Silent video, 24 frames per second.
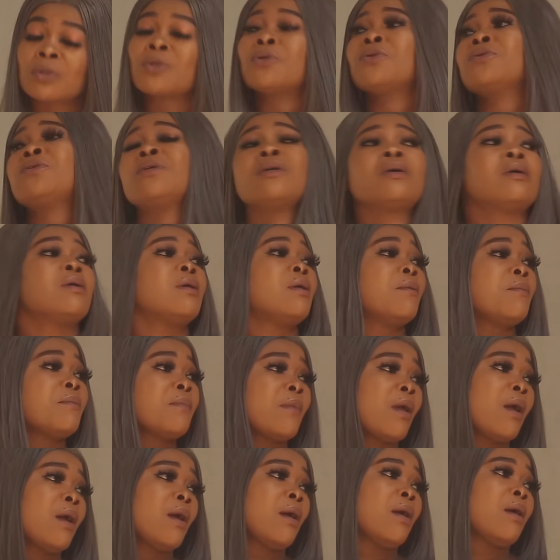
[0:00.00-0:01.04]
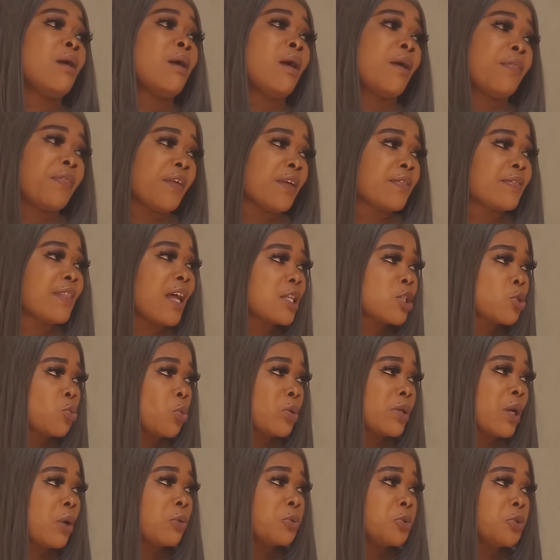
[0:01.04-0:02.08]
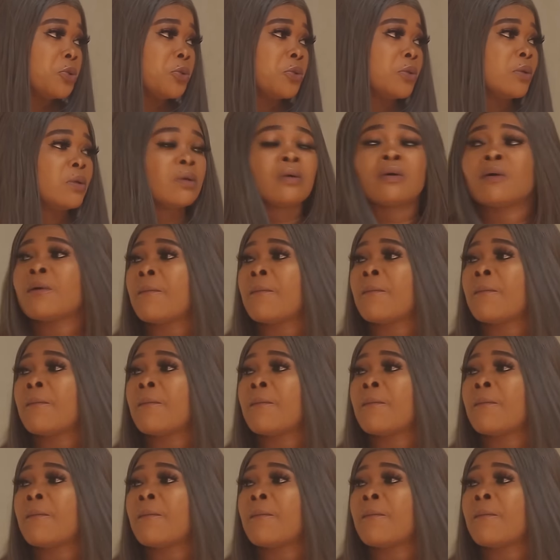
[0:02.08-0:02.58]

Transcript: good. I think that's what I will do.